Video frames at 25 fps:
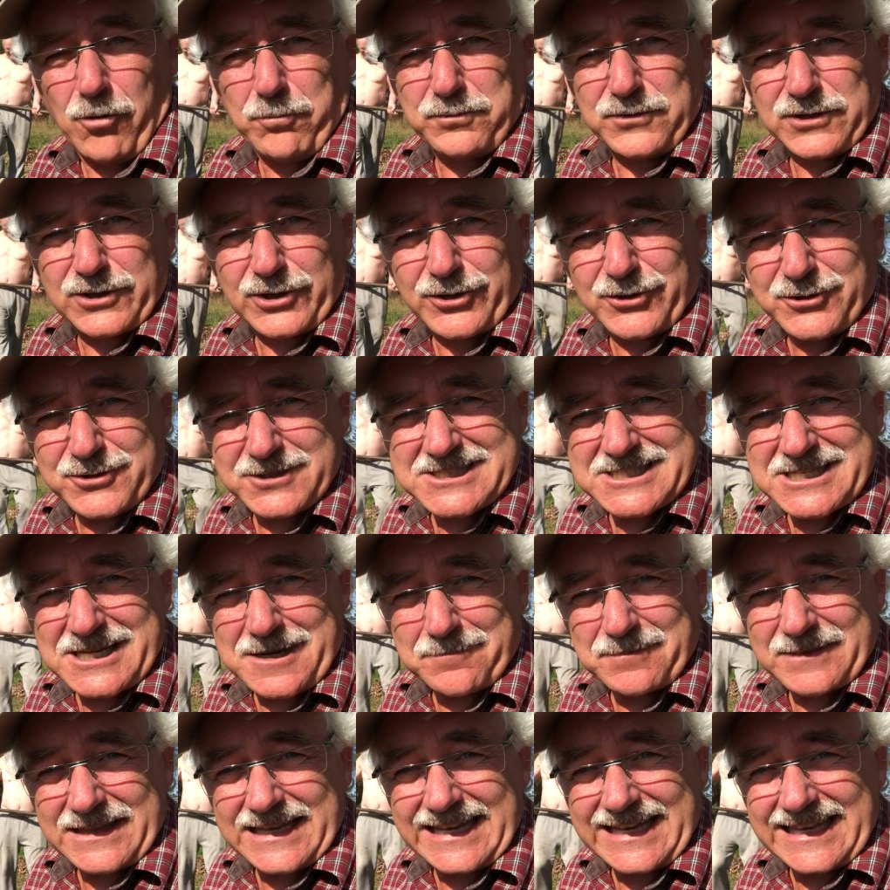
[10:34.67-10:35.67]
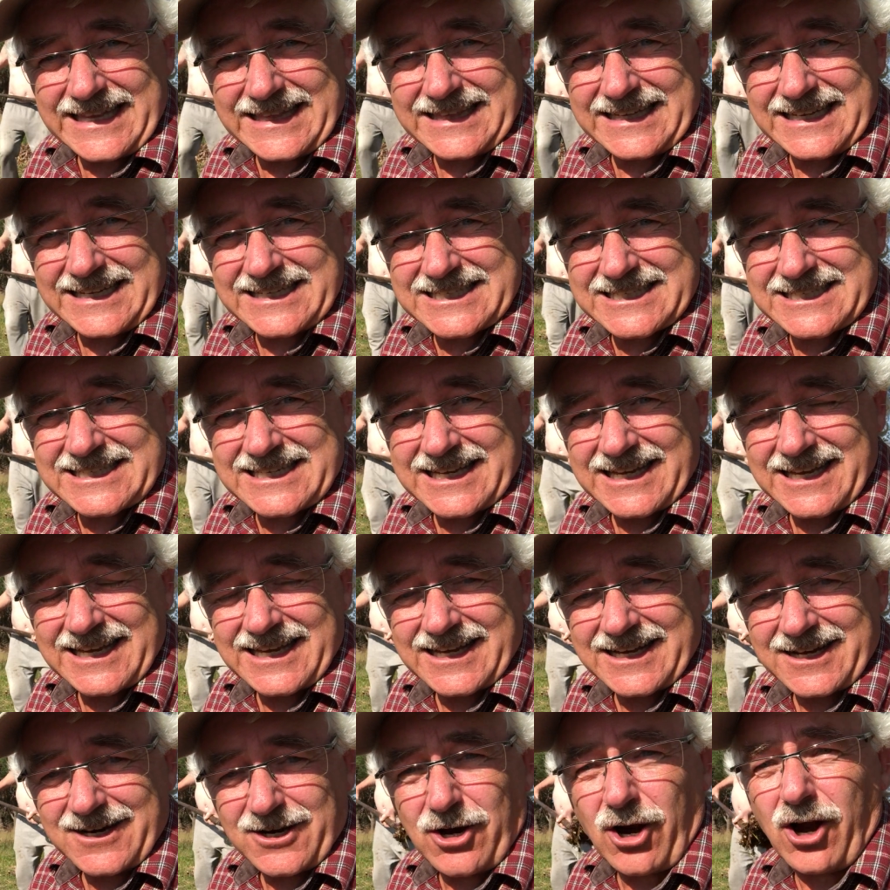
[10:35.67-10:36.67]
you learned something in this
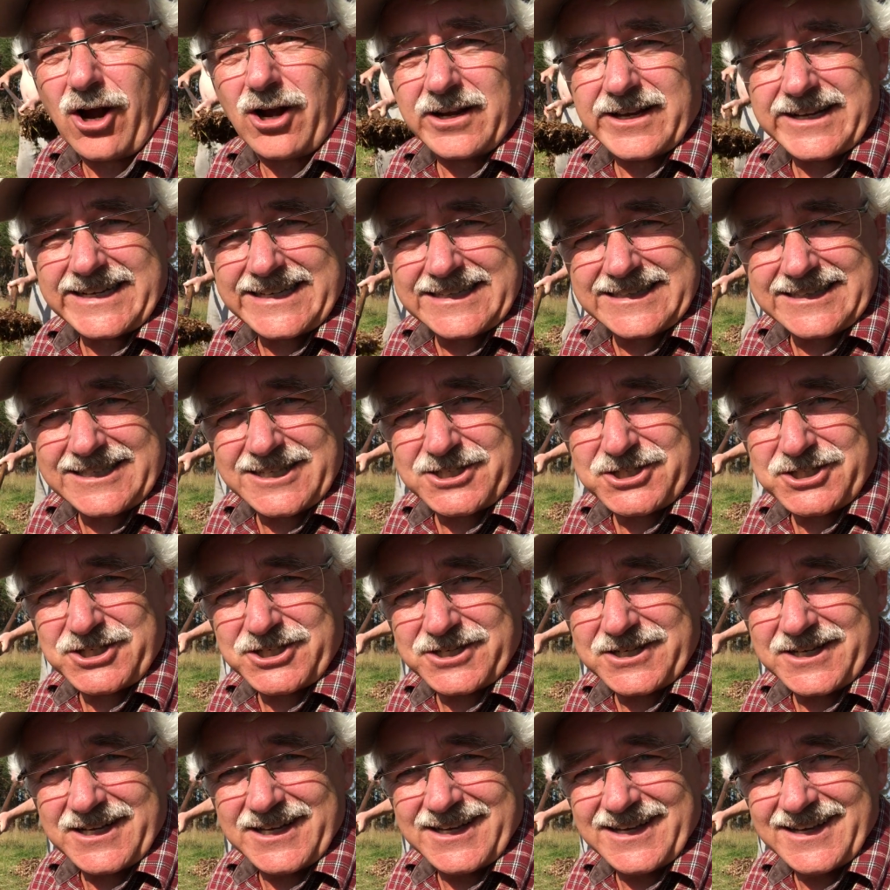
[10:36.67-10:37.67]
garlic edition.